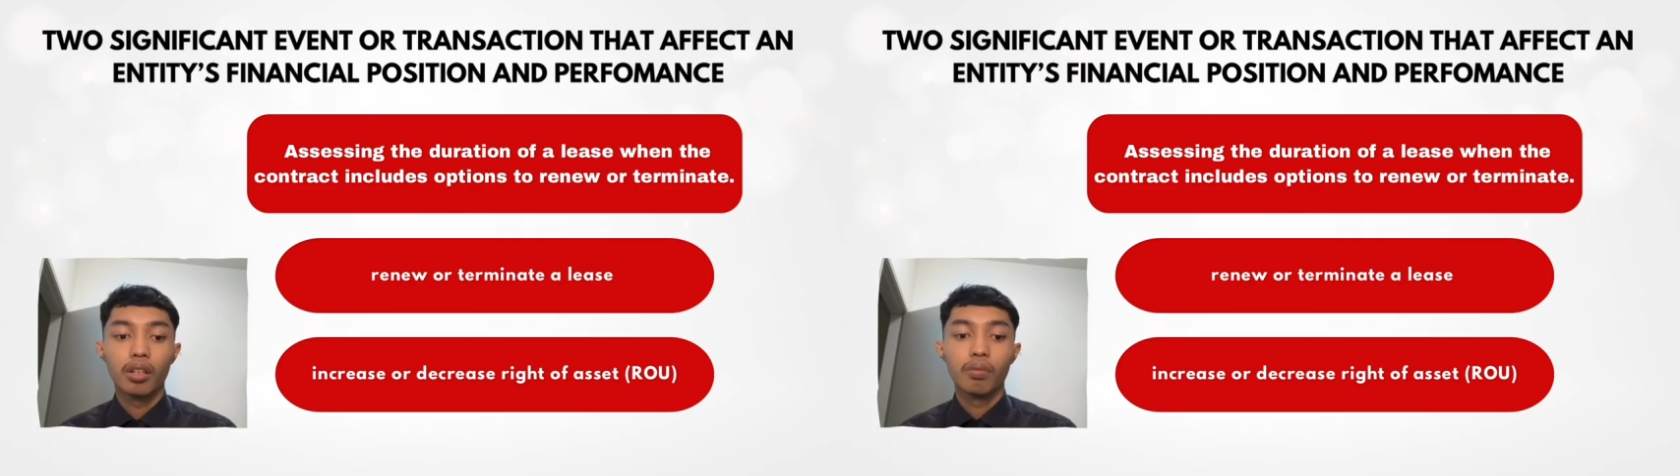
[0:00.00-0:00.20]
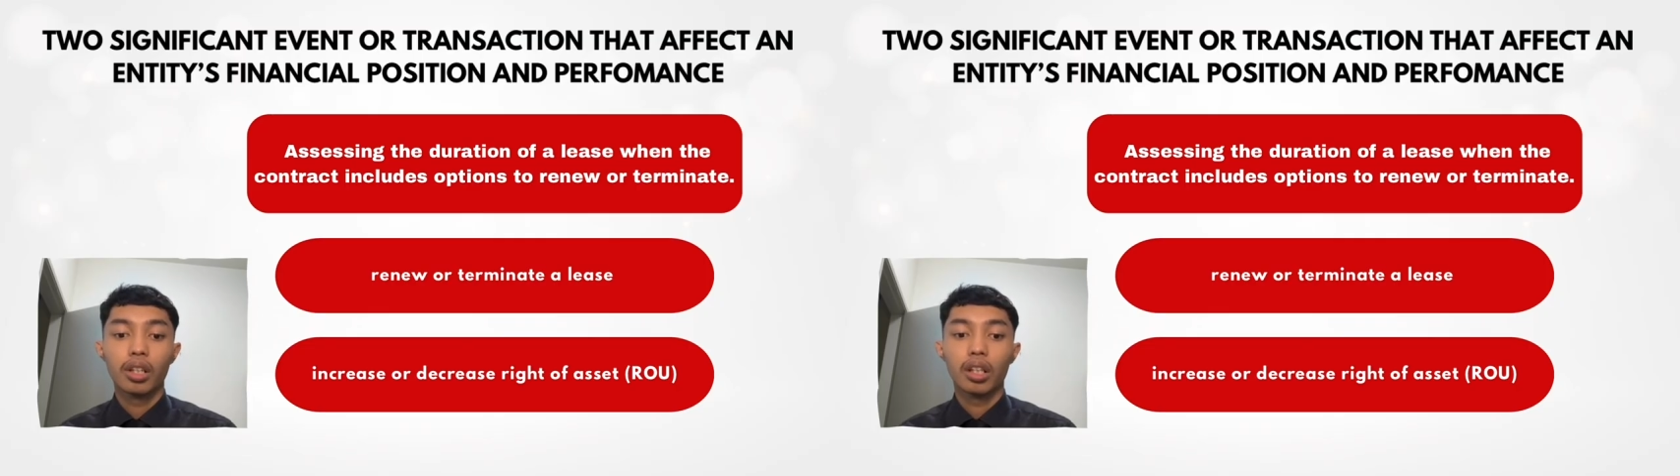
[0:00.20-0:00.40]

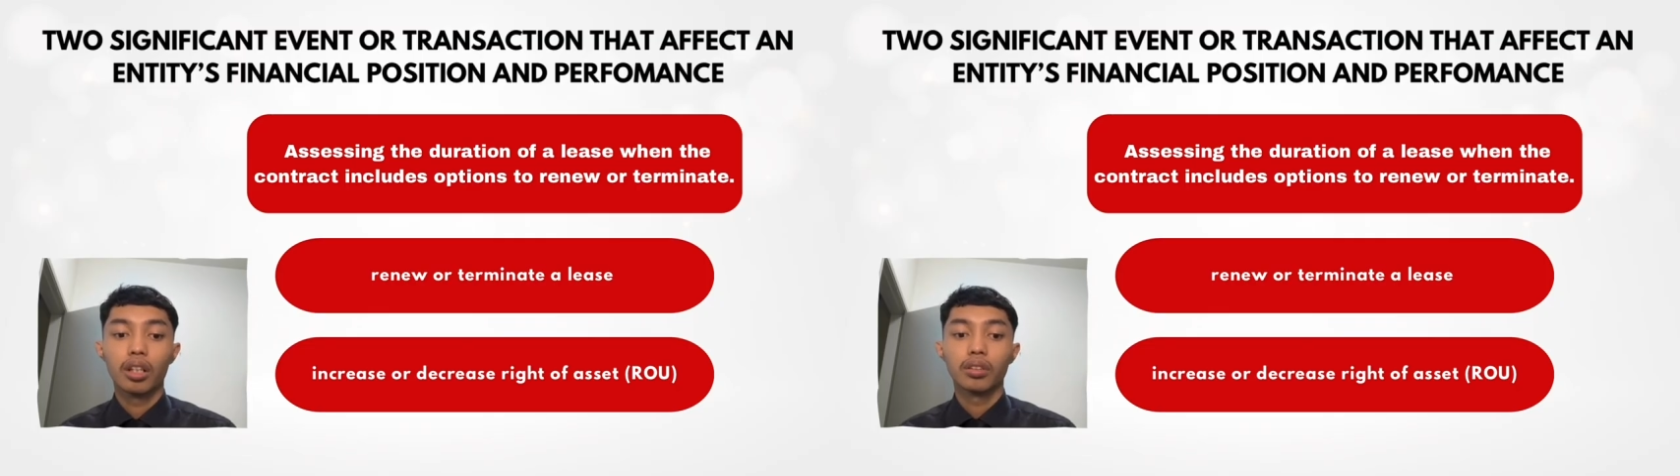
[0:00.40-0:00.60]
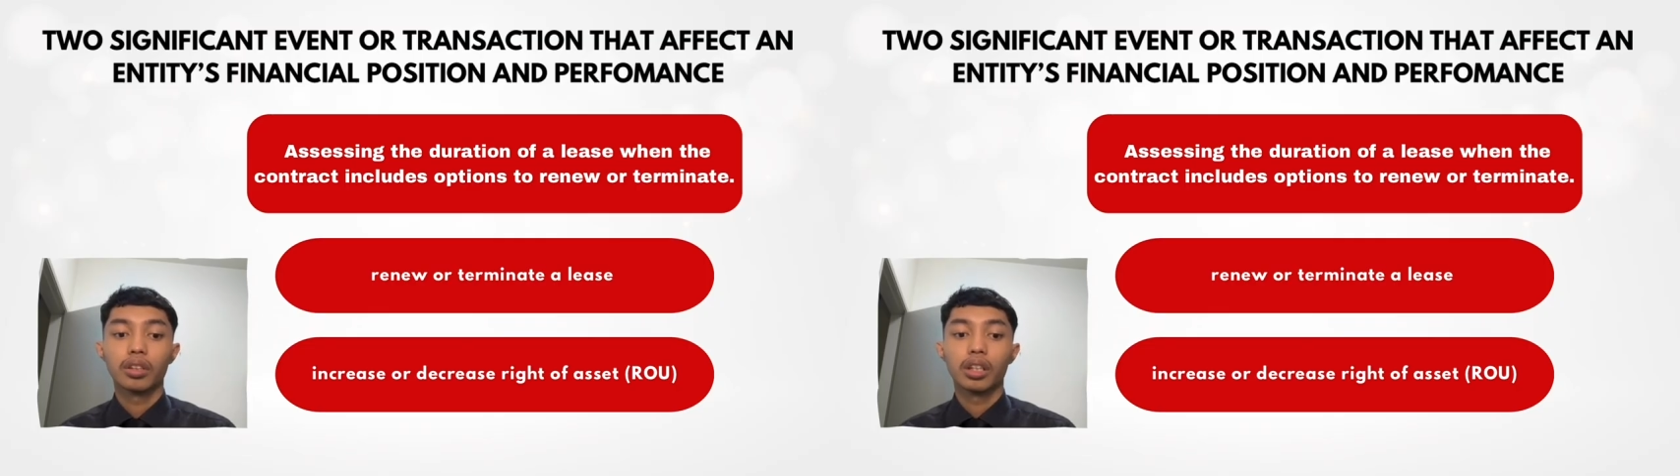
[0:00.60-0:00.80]

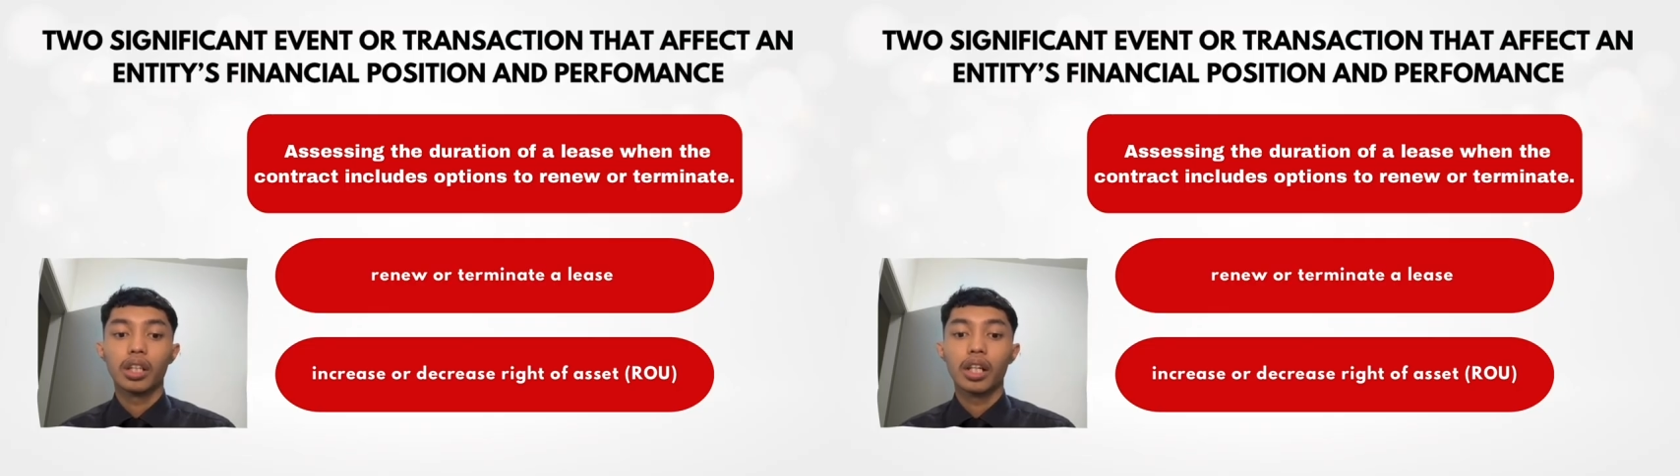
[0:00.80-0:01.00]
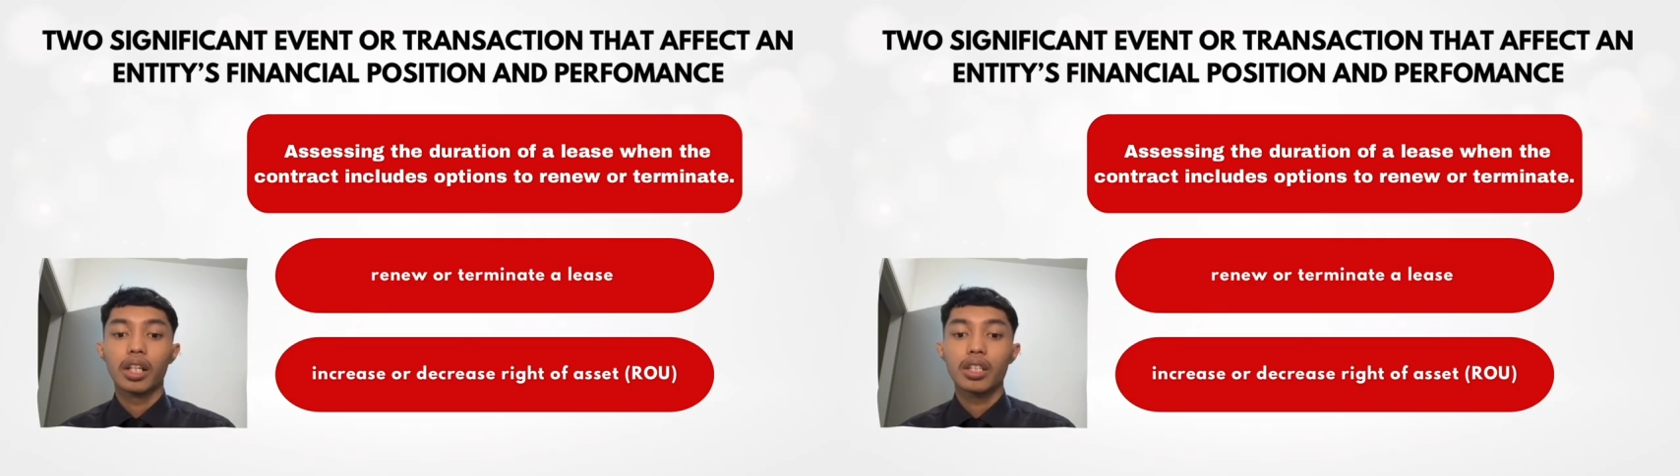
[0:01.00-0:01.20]
because it
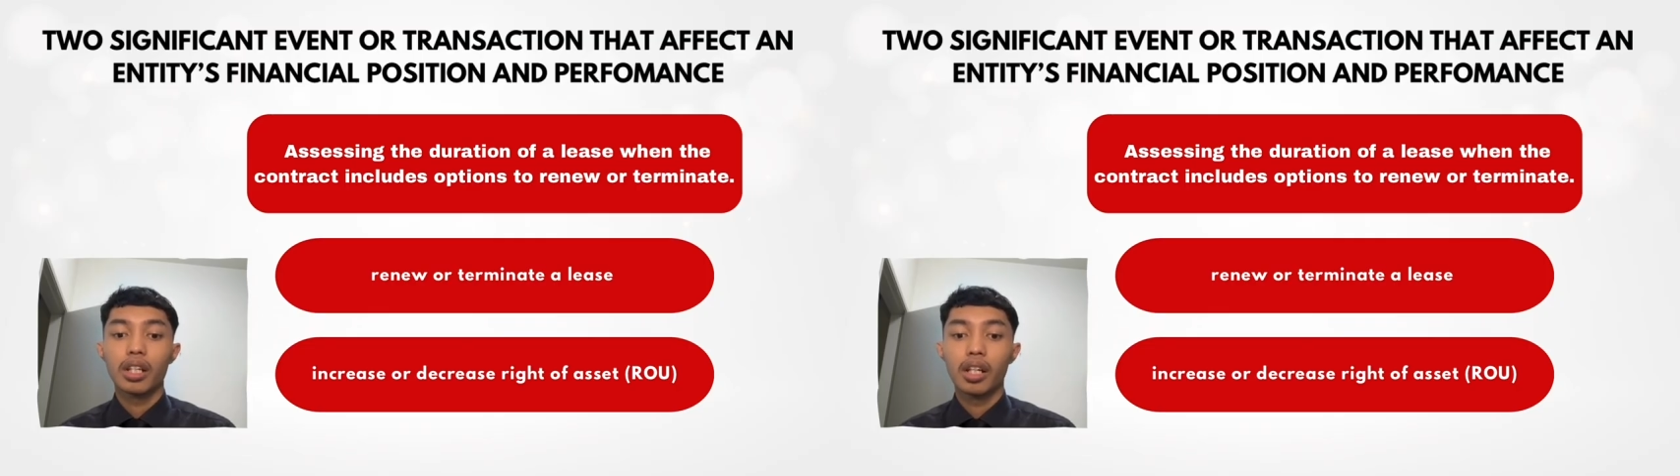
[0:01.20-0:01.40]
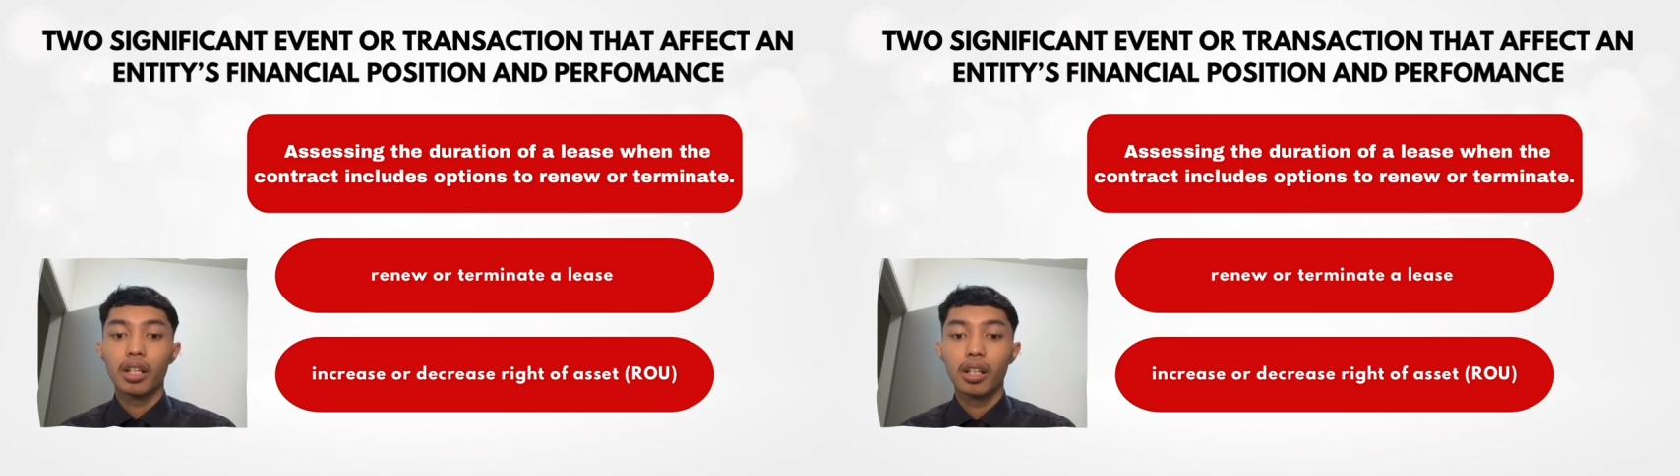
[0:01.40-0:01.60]
has
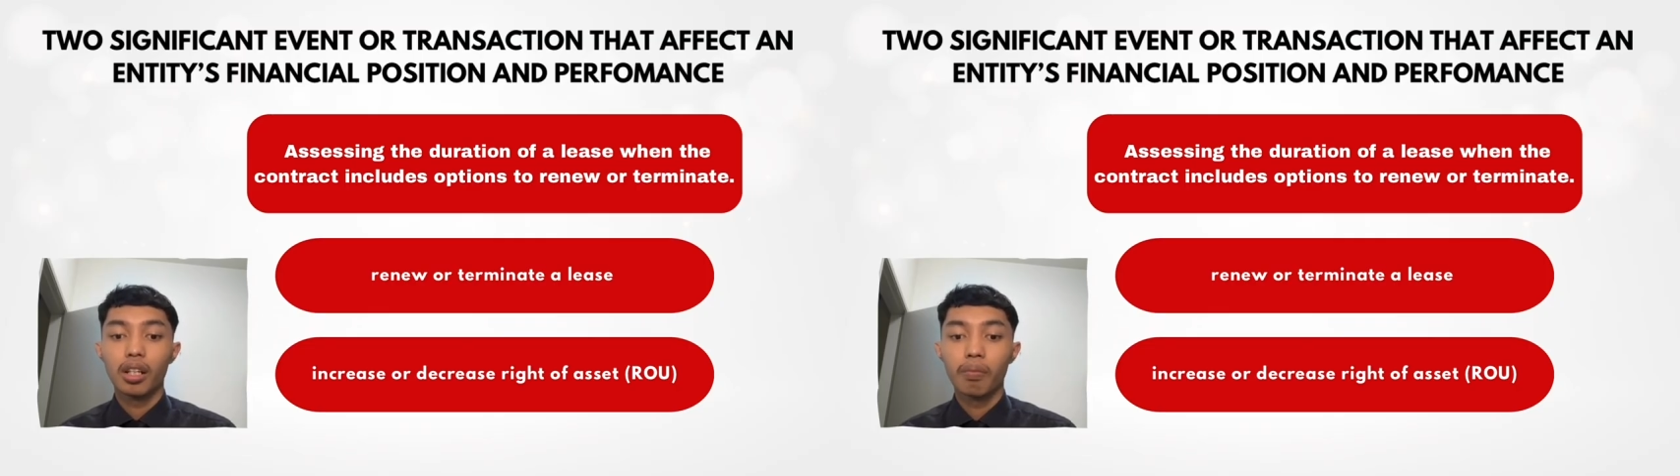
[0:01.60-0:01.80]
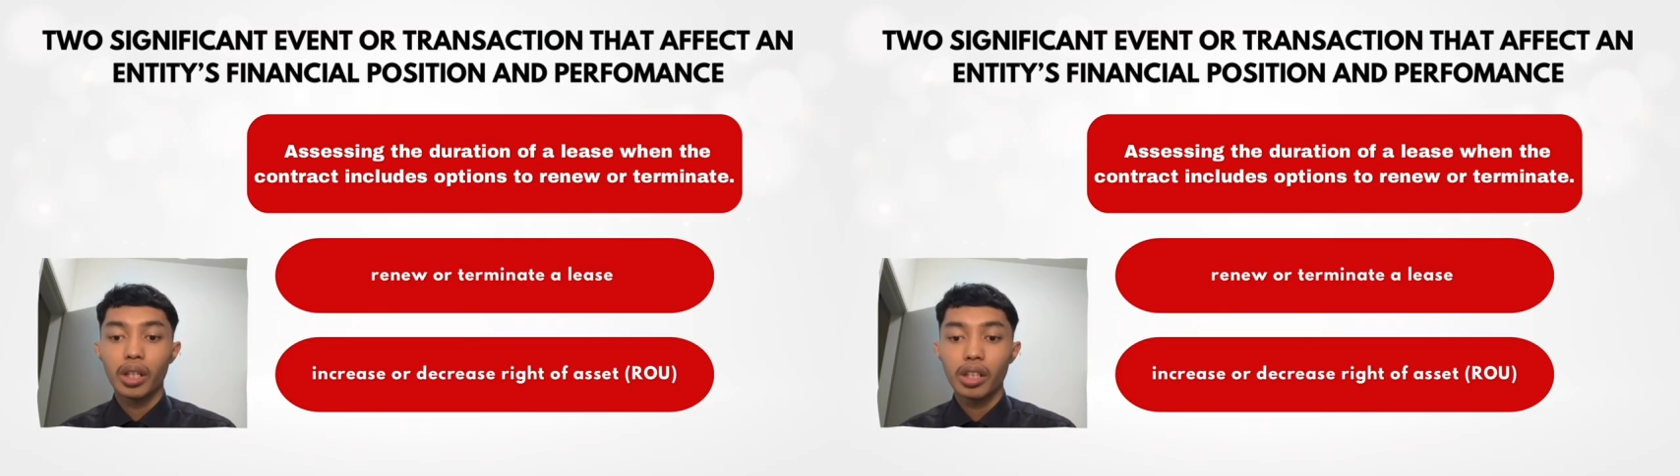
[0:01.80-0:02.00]
a
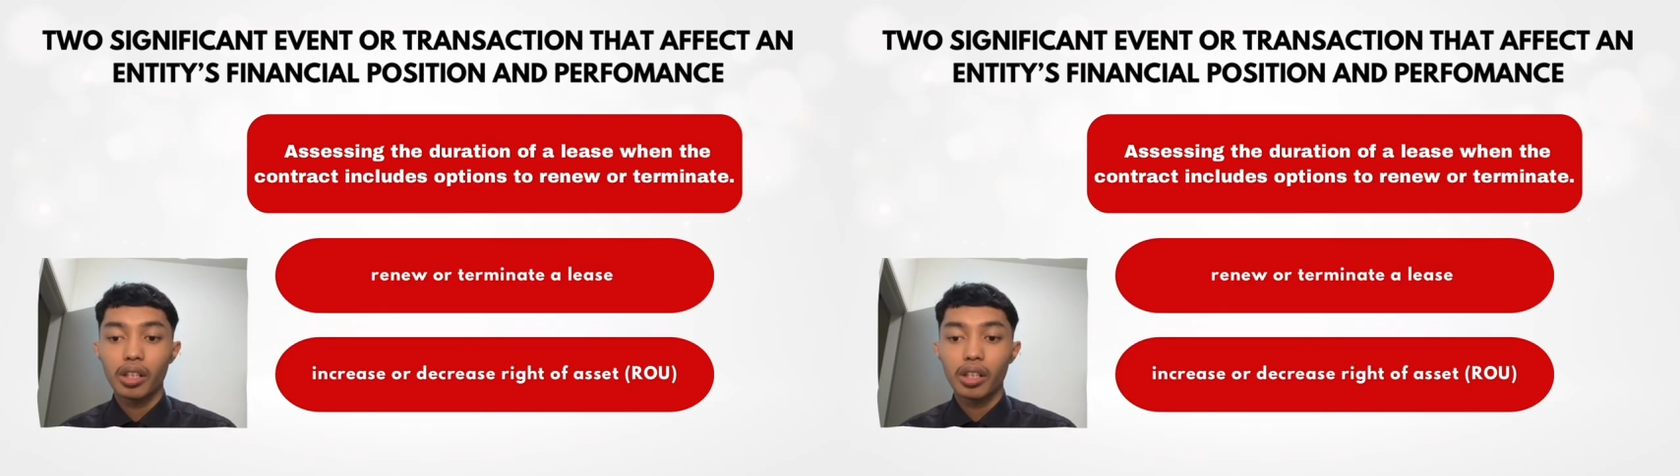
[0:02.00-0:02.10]
material